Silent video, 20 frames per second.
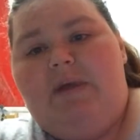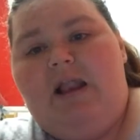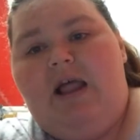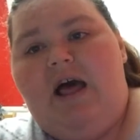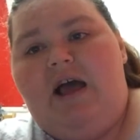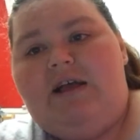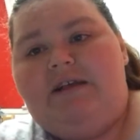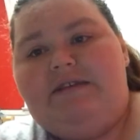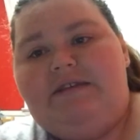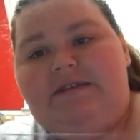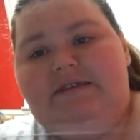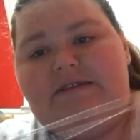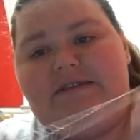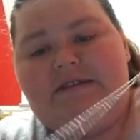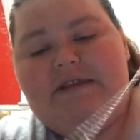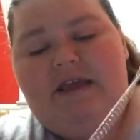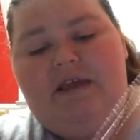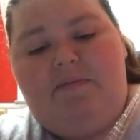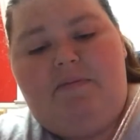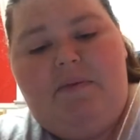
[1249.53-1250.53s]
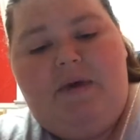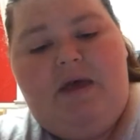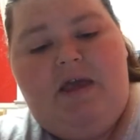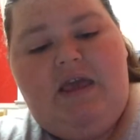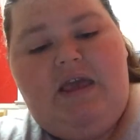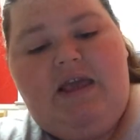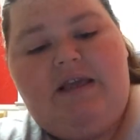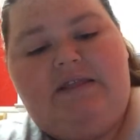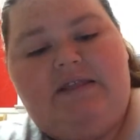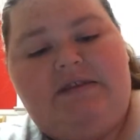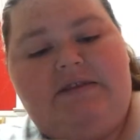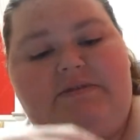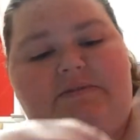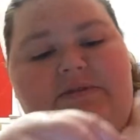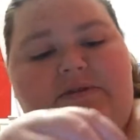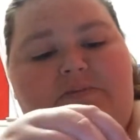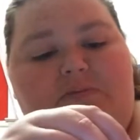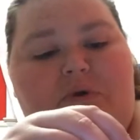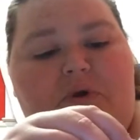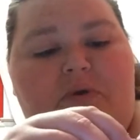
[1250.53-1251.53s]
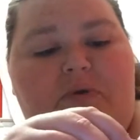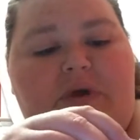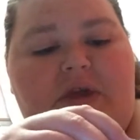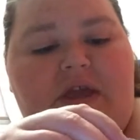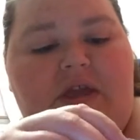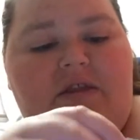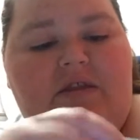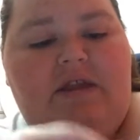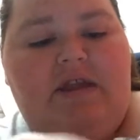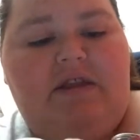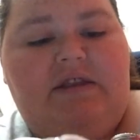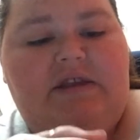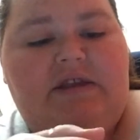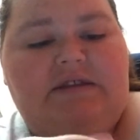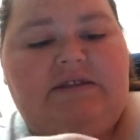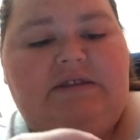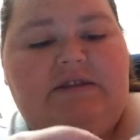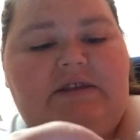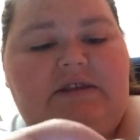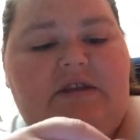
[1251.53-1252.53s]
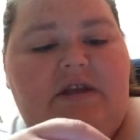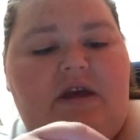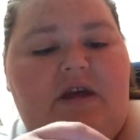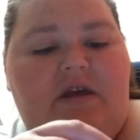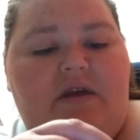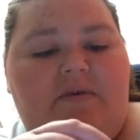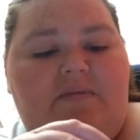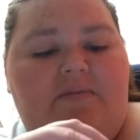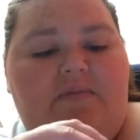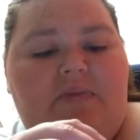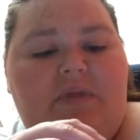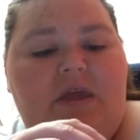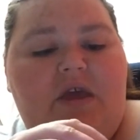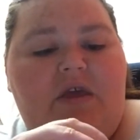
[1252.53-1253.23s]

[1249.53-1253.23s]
lockers. This is like my, if this one's broken, it doesn't, um,